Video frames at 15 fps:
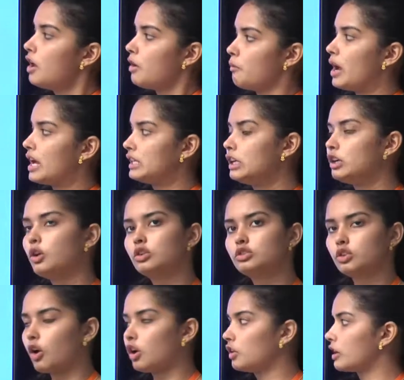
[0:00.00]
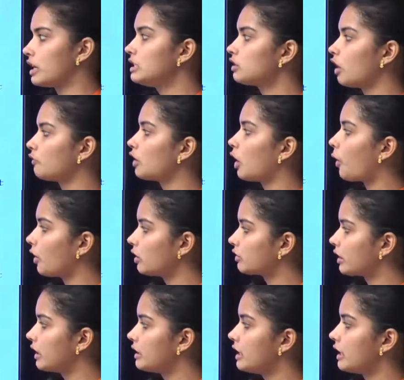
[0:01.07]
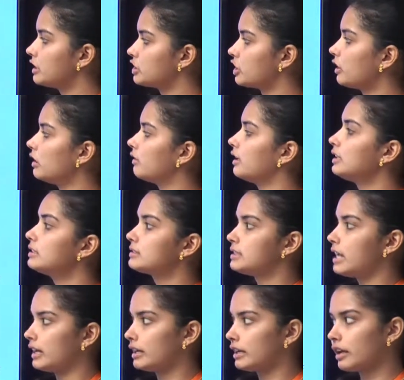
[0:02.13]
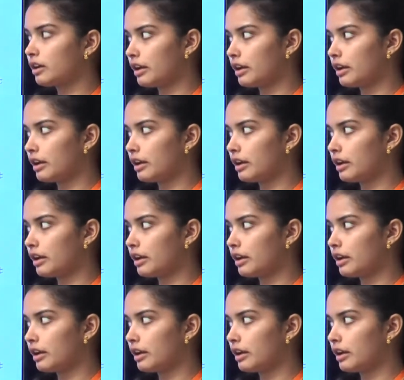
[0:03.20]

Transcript: very low tolerance of the alteration in its genetic